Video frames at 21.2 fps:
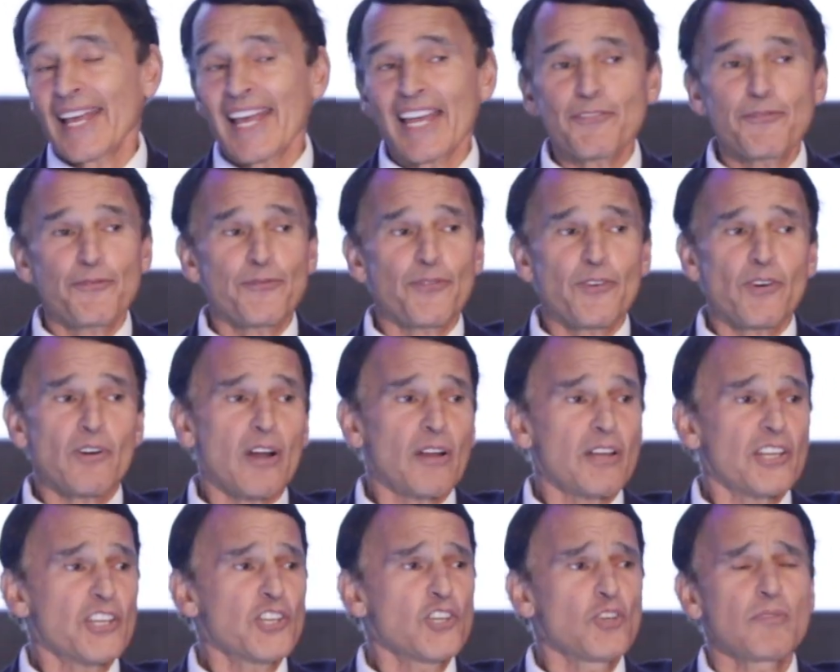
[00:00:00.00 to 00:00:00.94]
And for
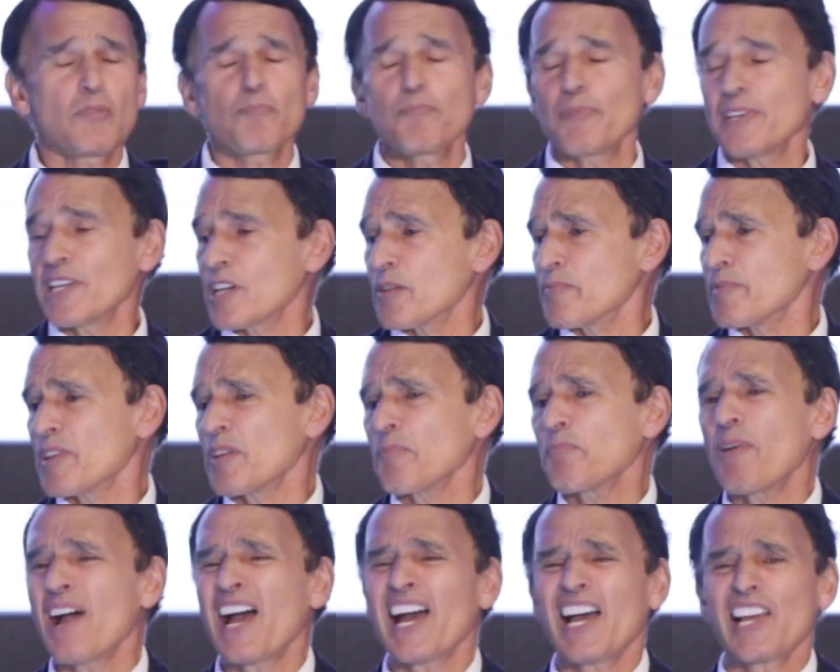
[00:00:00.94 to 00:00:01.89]
a human being, it would be
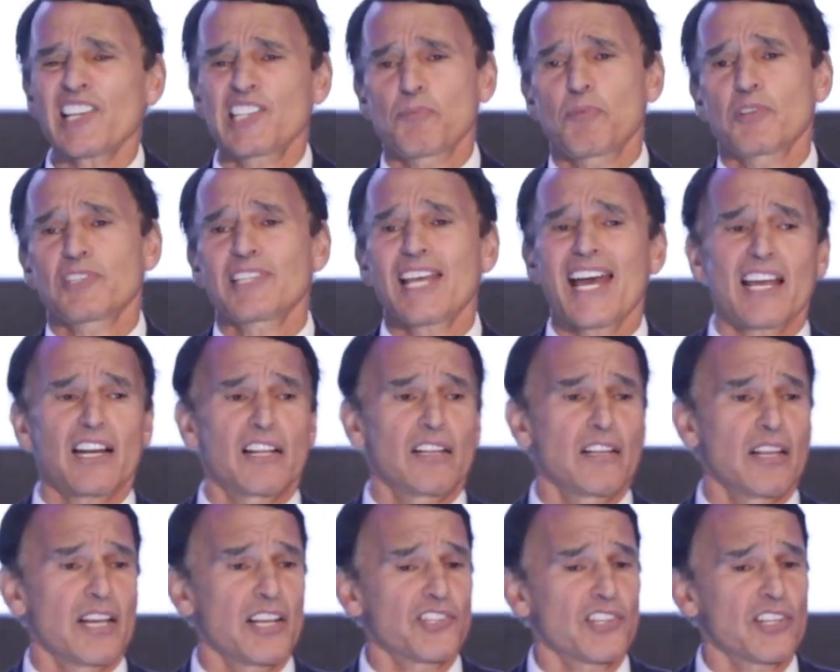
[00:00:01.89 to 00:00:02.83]
impossible to
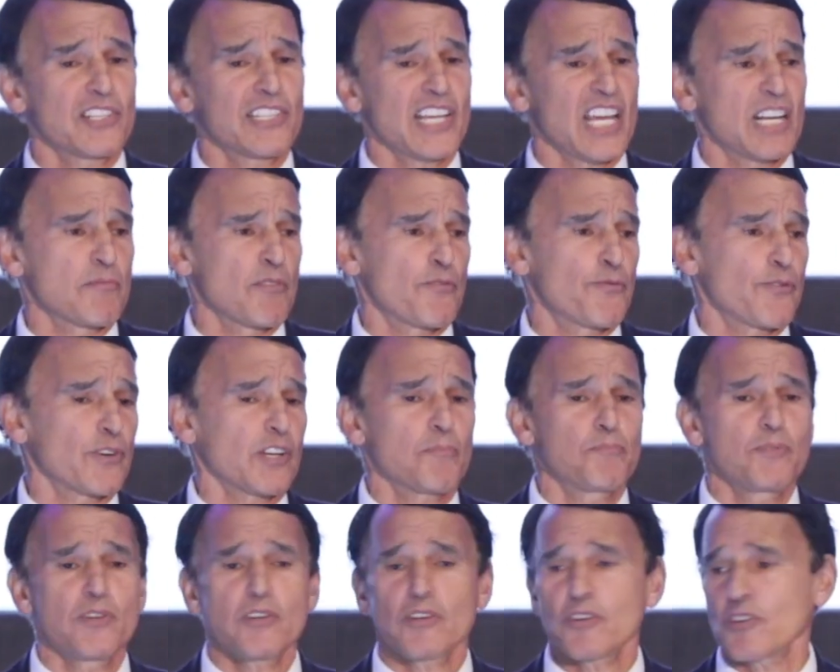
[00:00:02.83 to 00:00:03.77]
analyze the data. But for a
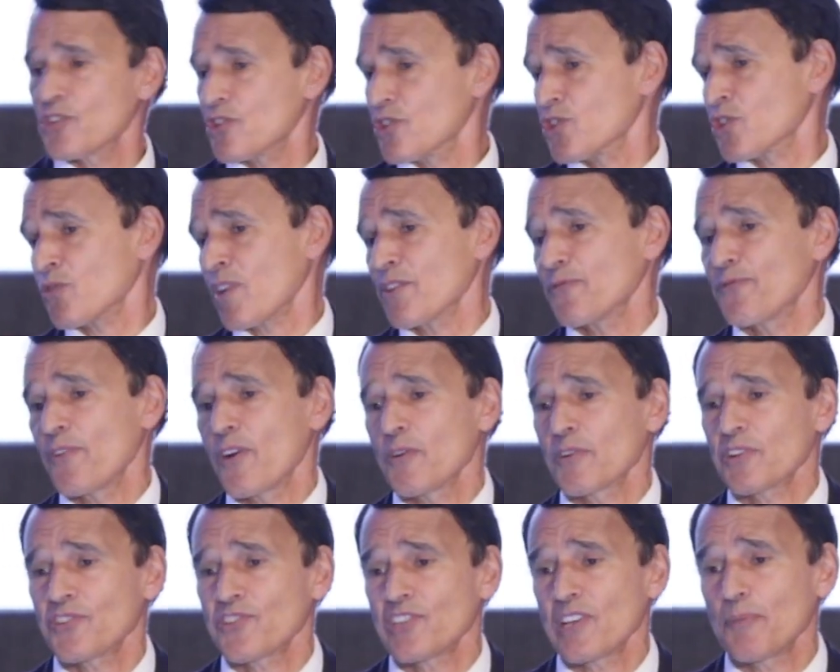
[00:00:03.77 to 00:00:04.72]
computer, it's
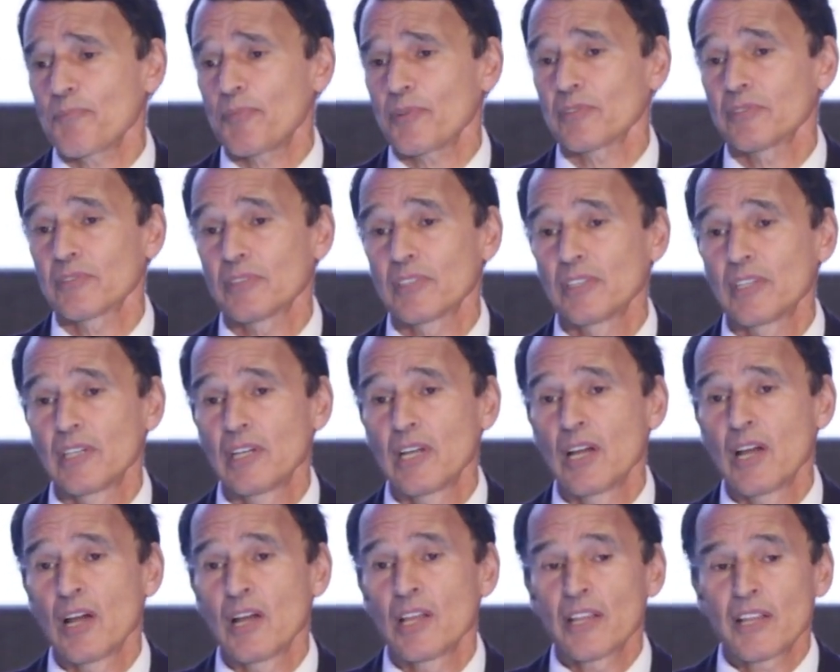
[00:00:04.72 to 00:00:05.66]
straightforward and simple.
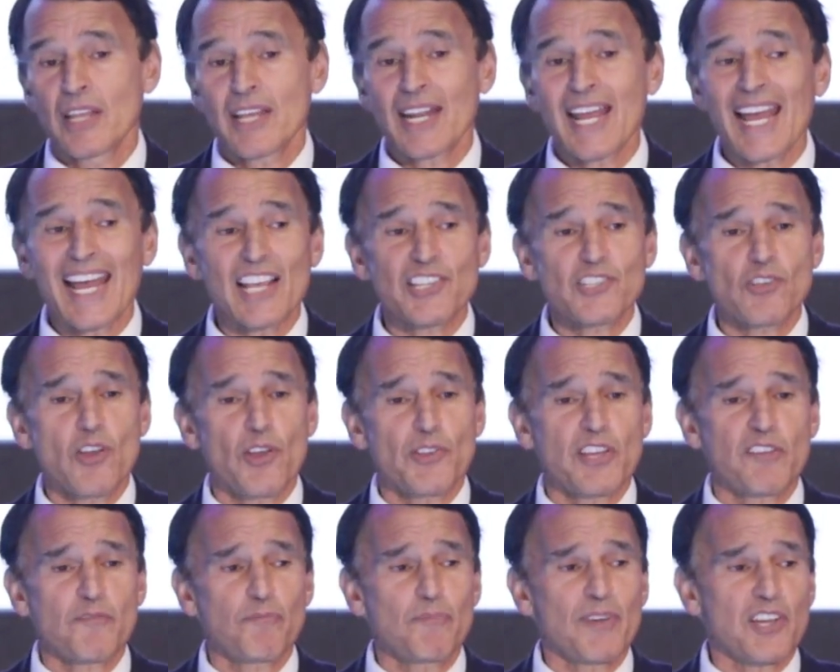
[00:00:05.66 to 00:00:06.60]
It has all
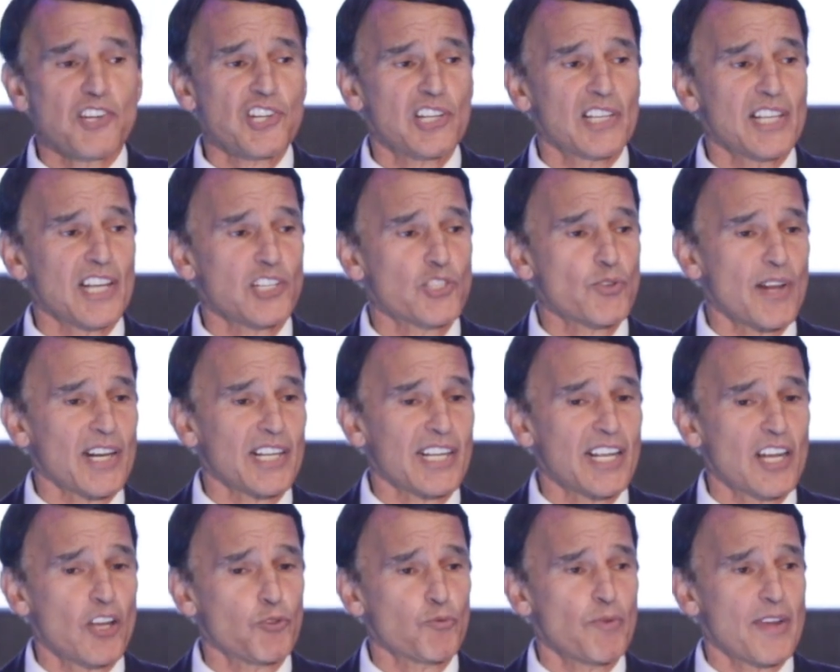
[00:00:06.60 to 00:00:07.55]
the information, electronic
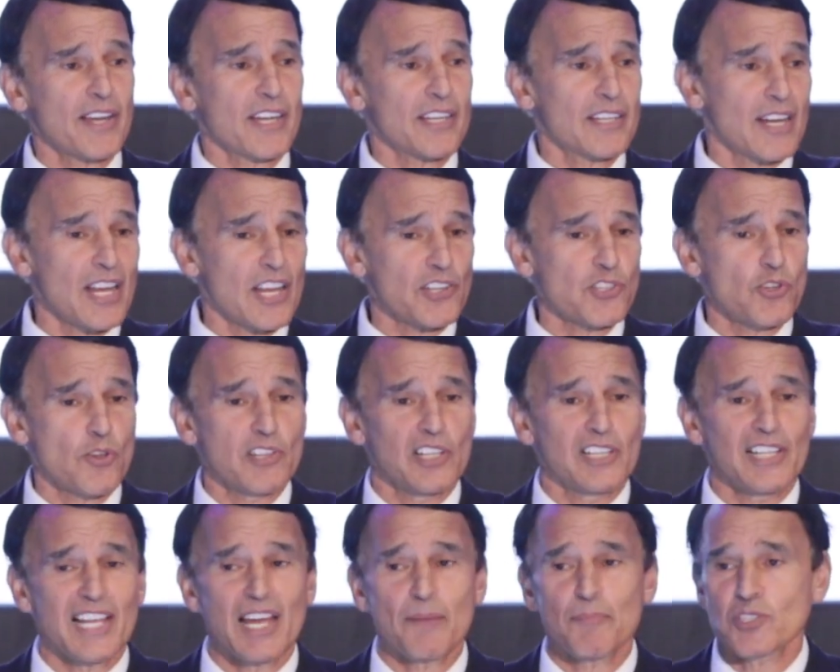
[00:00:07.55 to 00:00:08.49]
health record. It has all the
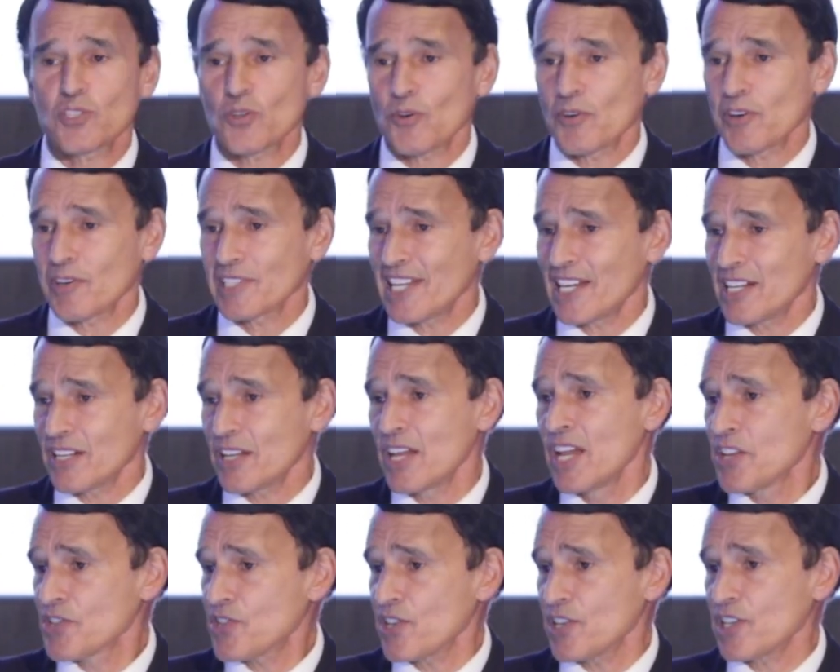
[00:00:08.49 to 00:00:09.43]
laboratory data
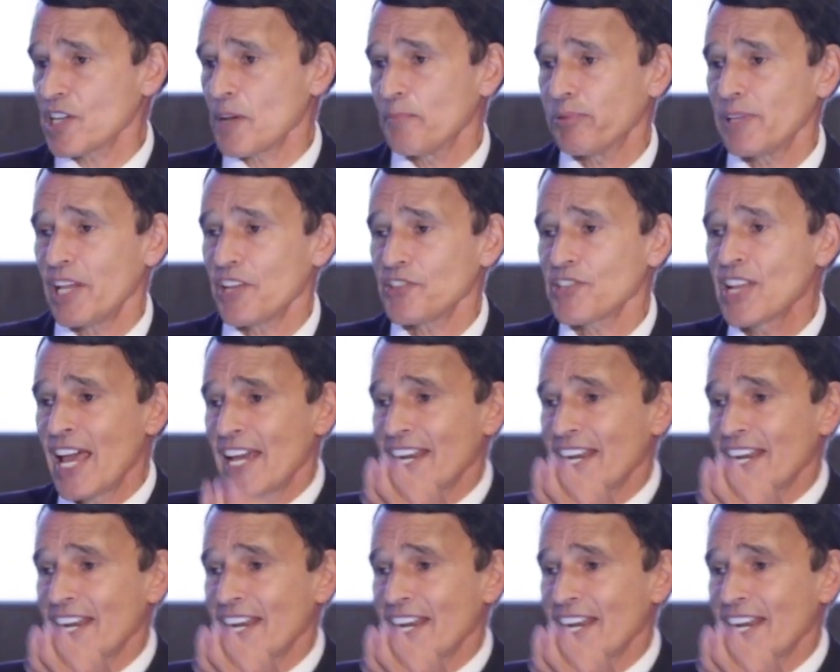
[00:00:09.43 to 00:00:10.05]
sitting in place.